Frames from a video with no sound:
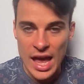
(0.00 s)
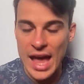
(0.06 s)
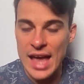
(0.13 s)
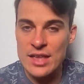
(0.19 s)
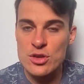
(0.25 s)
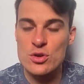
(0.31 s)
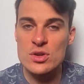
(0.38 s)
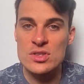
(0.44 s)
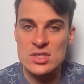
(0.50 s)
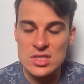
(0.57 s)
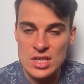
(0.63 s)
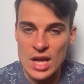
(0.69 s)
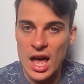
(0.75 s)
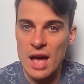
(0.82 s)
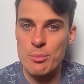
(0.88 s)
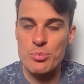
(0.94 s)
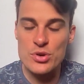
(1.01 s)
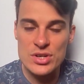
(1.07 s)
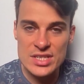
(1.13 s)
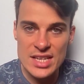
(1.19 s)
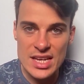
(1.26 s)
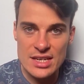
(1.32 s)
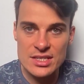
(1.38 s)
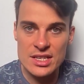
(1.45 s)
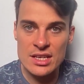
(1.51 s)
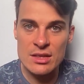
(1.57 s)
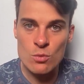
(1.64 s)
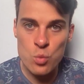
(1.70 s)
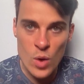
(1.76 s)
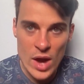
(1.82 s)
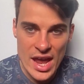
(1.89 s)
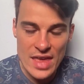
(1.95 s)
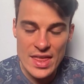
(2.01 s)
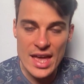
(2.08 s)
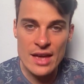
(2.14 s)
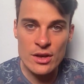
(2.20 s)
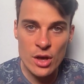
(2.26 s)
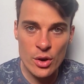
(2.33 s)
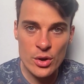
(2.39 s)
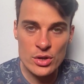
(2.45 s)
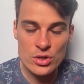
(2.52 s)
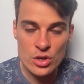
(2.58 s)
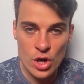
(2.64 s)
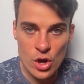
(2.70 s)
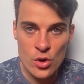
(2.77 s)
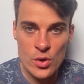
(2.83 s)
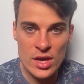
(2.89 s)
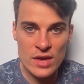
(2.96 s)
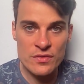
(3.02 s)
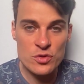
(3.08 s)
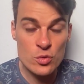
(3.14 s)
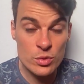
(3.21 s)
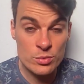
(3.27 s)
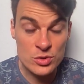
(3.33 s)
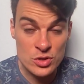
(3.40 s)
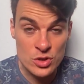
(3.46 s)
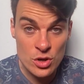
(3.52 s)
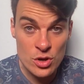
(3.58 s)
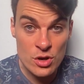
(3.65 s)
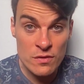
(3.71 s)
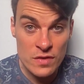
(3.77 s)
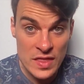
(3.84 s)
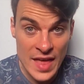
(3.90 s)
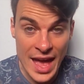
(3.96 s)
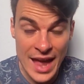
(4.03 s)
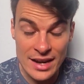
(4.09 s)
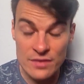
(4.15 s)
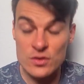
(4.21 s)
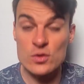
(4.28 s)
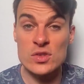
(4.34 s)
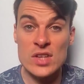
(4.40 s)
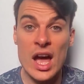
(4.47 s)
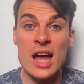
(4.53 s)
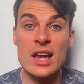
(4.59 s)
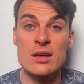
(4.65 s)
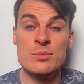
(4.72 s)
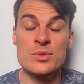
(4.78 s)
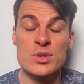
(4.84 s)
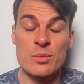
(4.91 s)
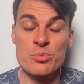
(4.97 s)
and you can start predicting where they are going to go if you observe that. If you start